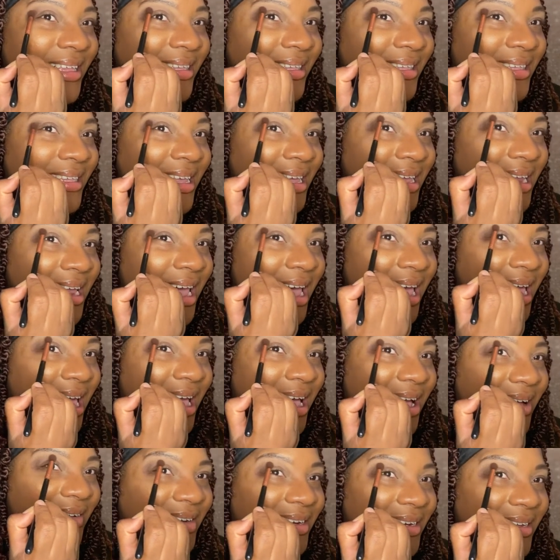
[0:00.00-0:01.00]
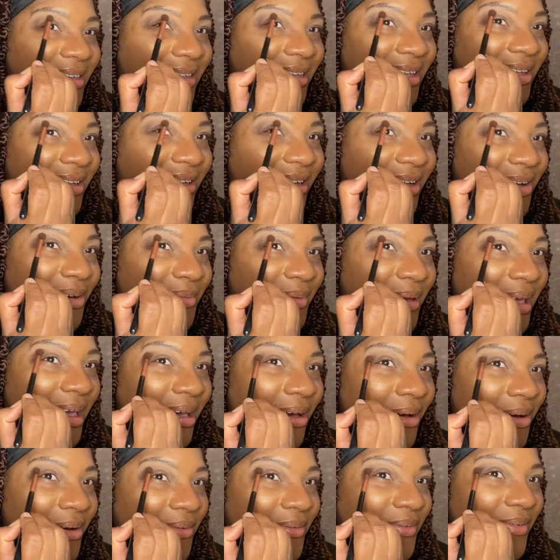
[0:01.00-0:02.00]
see that. I'm just gonna go back
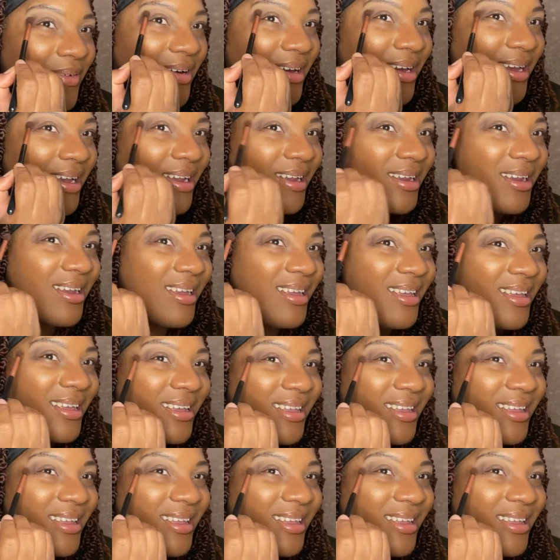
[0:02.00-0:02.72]
over it.